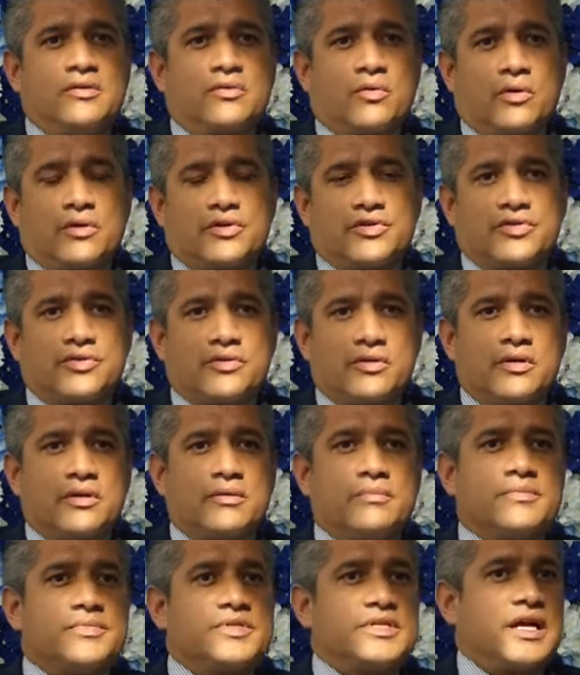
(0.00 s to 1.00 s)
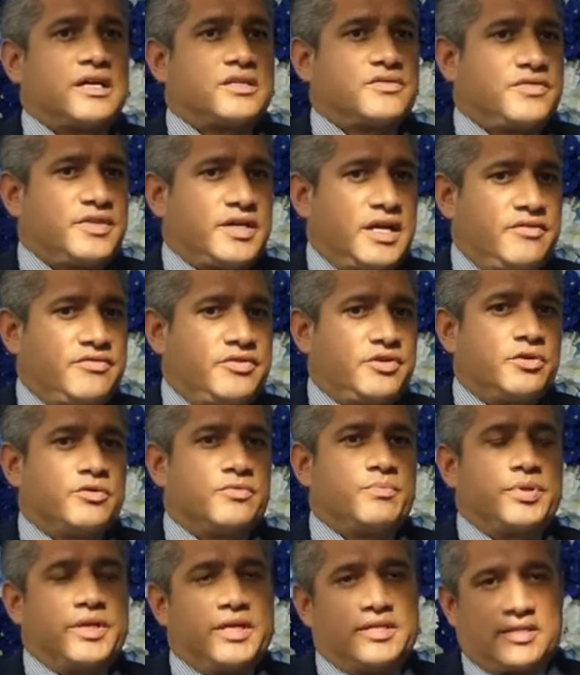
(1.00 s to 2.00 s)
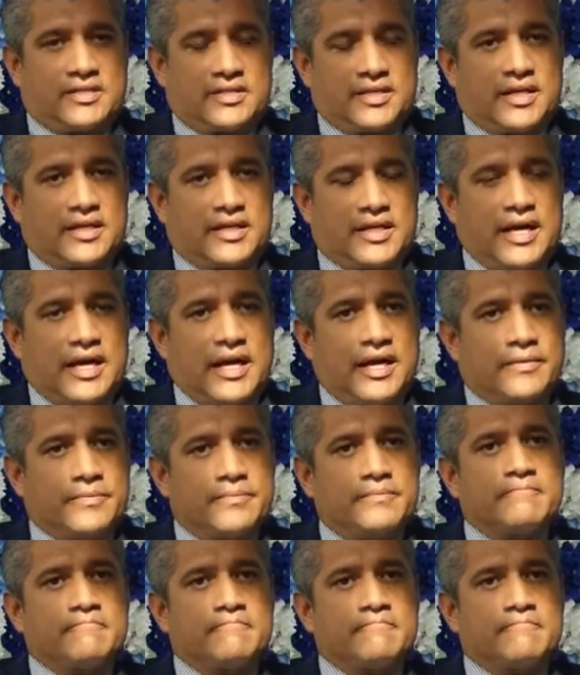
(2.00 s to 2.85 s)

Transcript: Nordstrom, Saks Fifth Avenue, places like that.